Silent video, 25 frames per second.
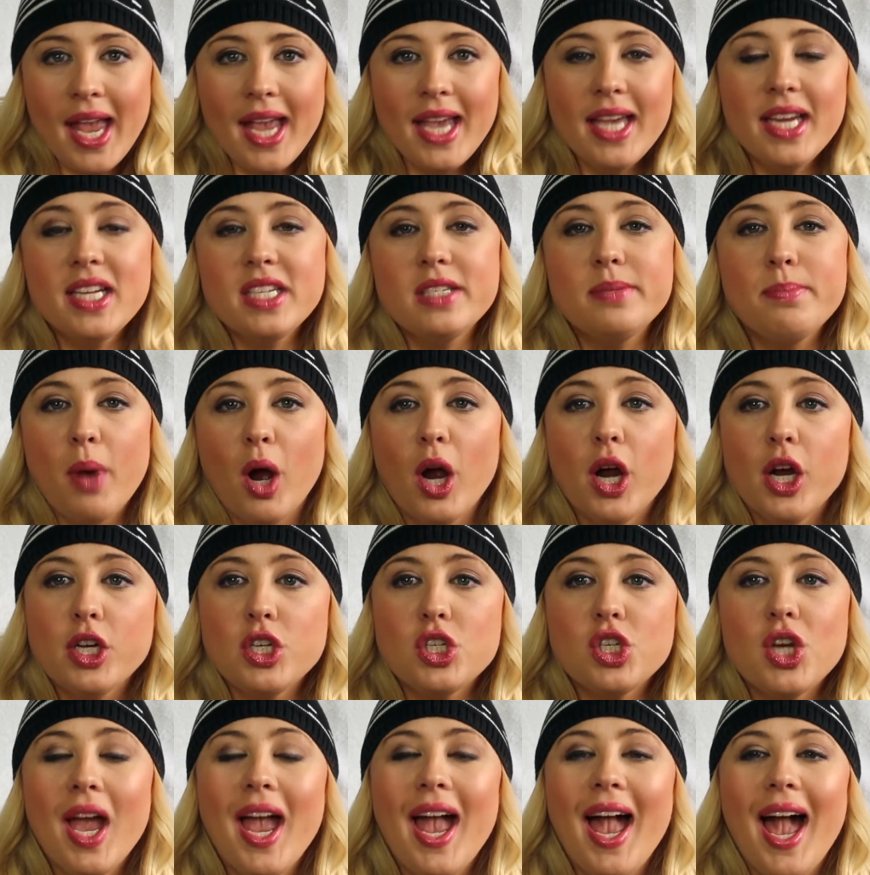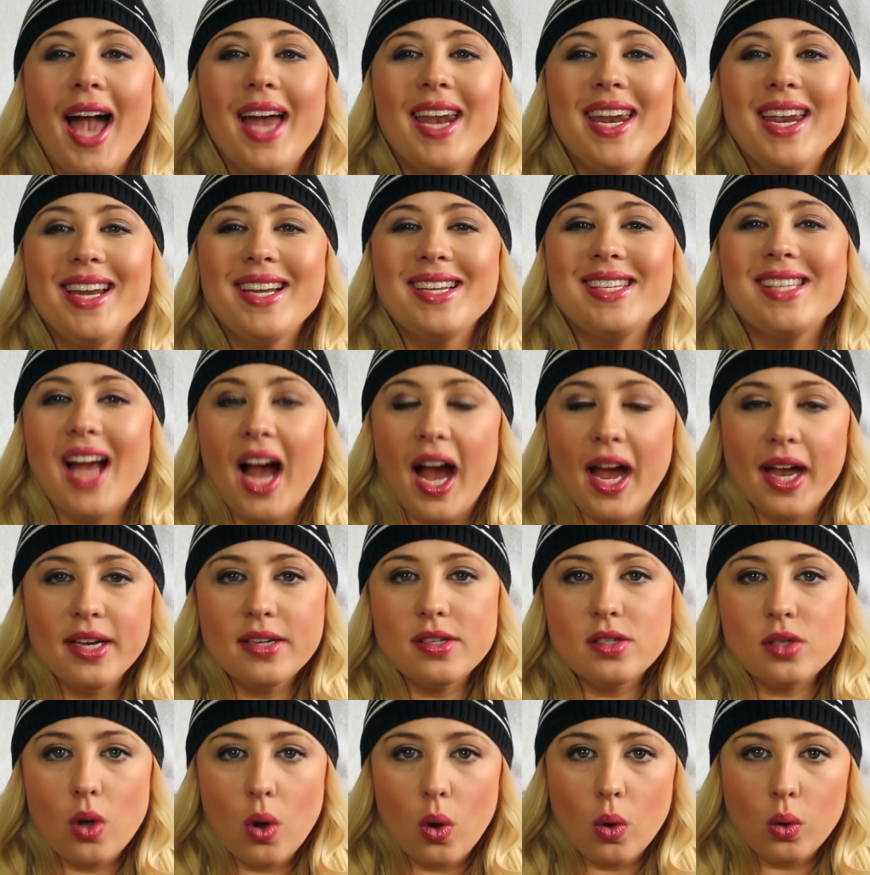It is March and it is
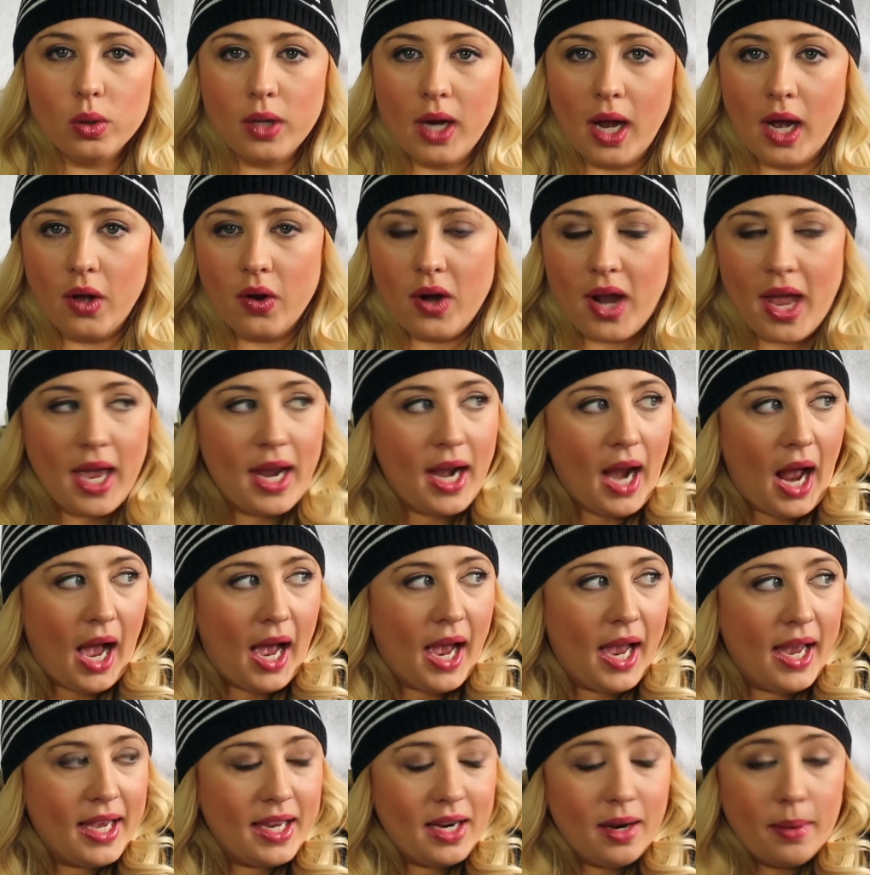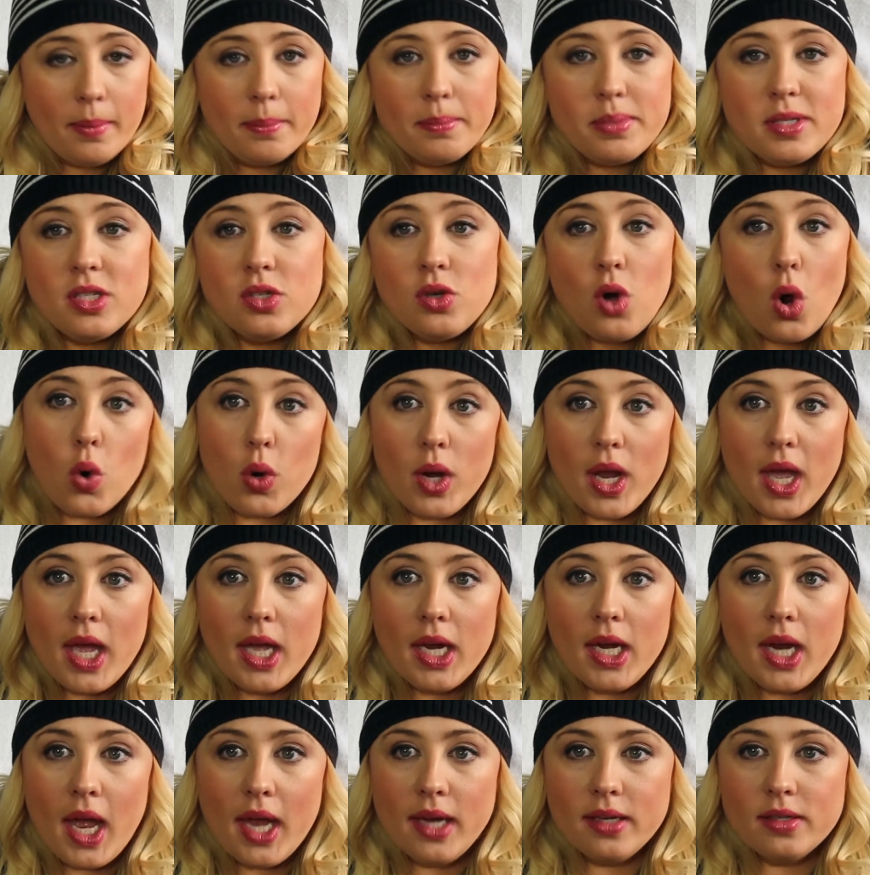ice cold out and I am snowed
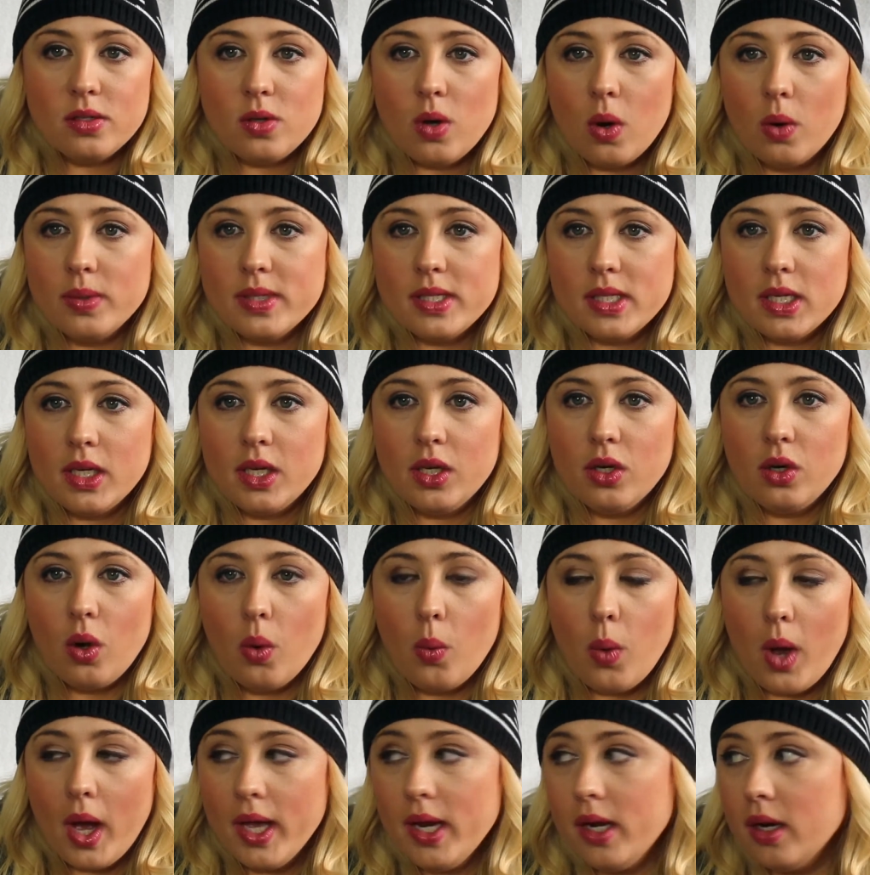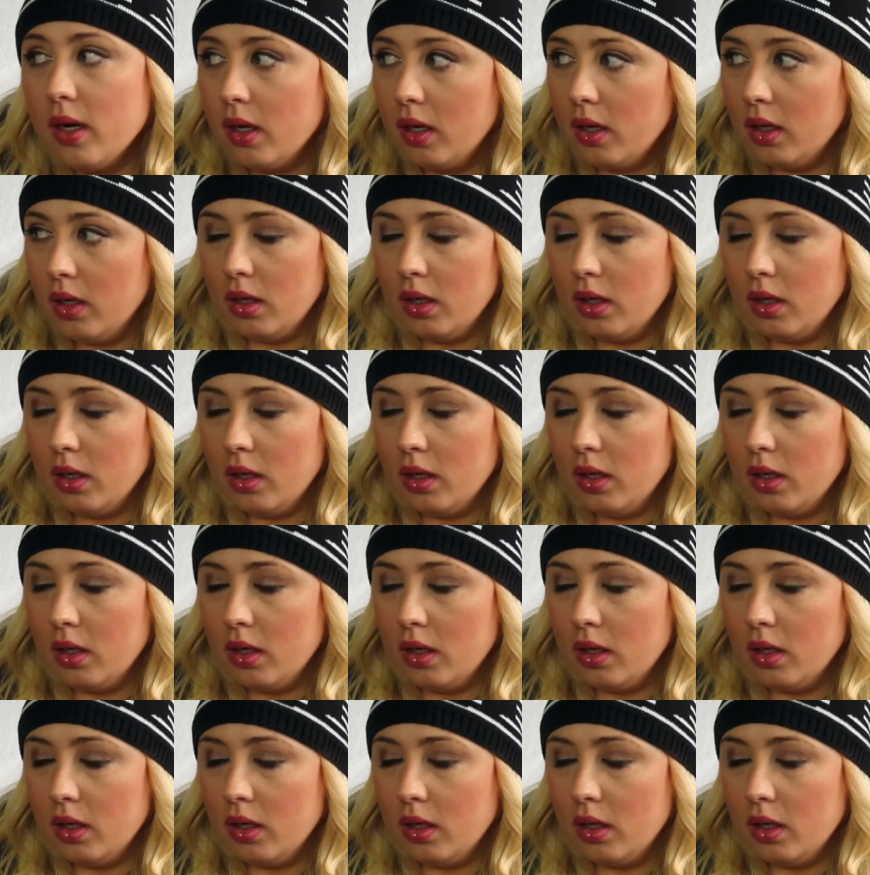in and so I was like, you know what?